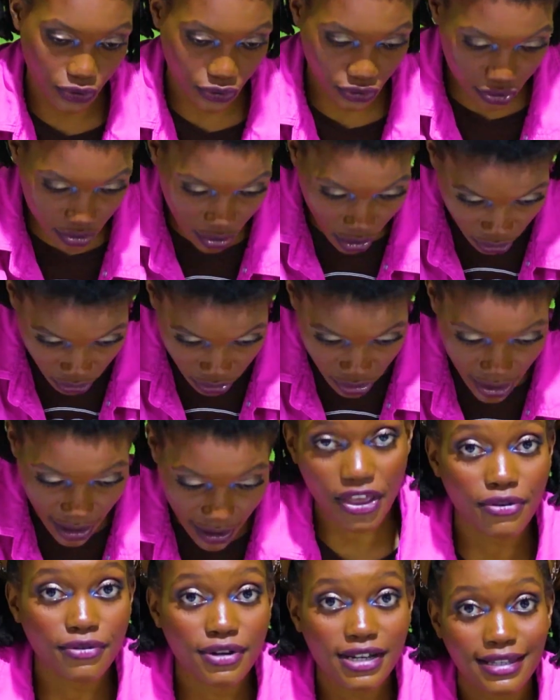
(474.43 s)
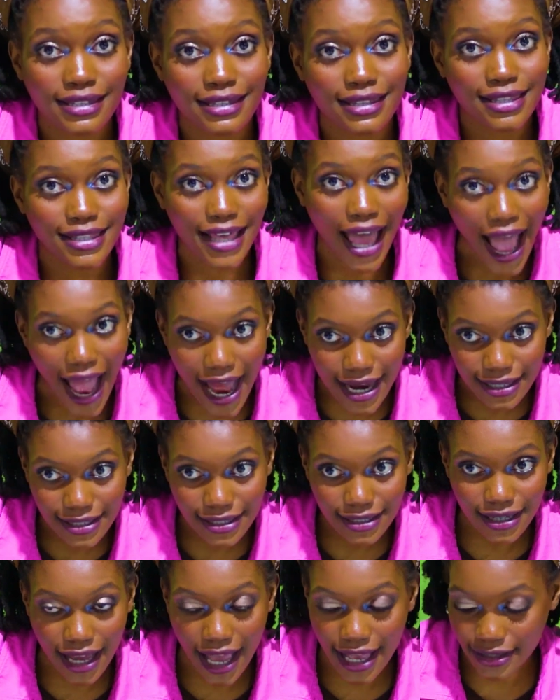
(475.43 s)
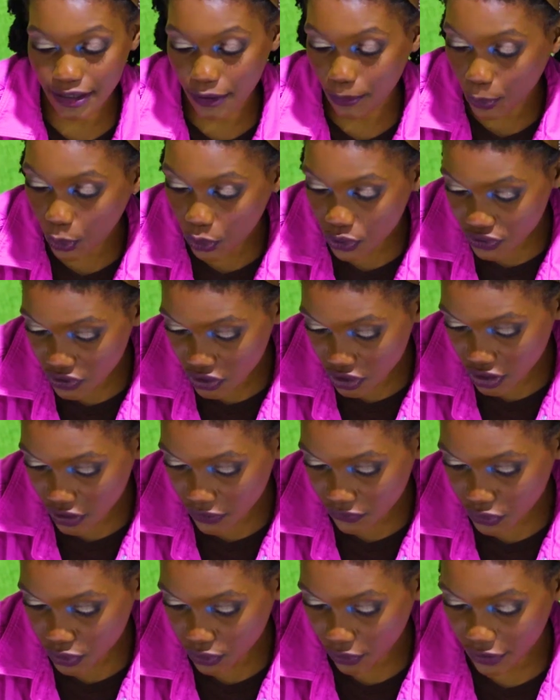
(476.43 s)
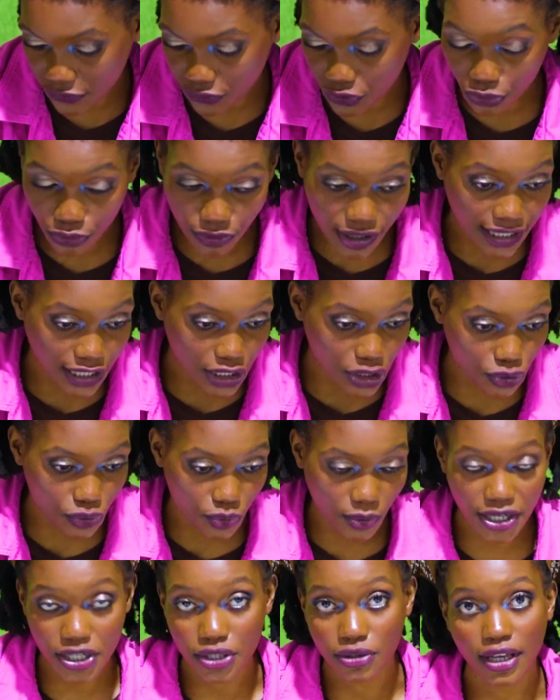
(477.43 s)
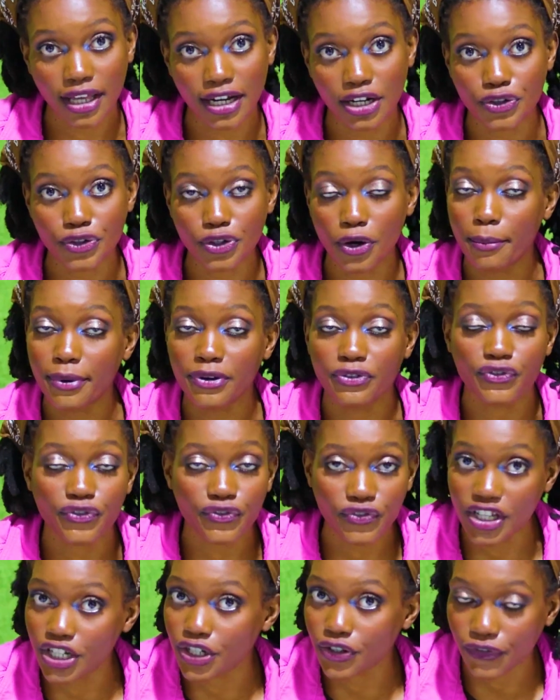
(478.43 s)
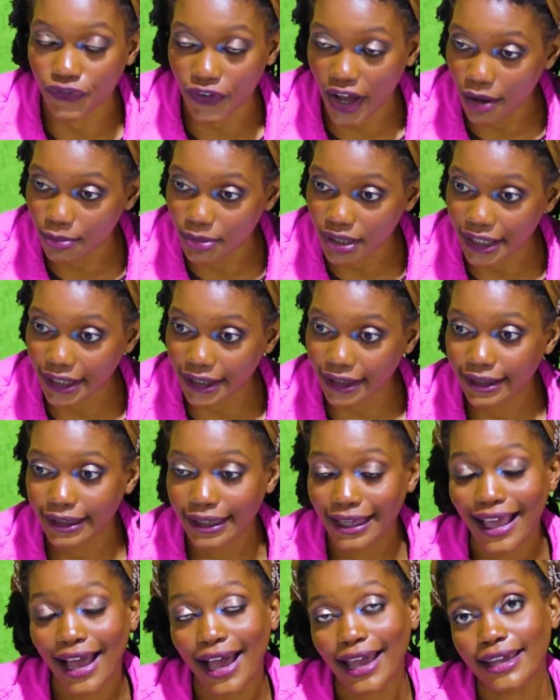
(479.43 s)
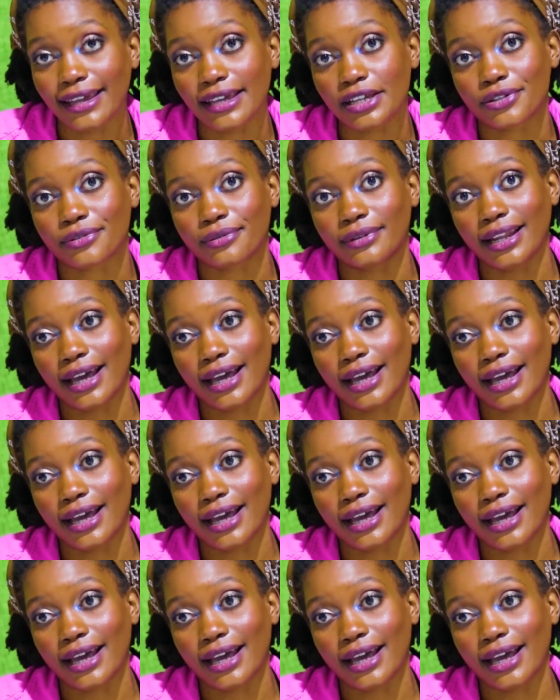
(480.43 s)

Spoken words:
So there is that as a positive. So if you really do want to get a job and feed your family, I guess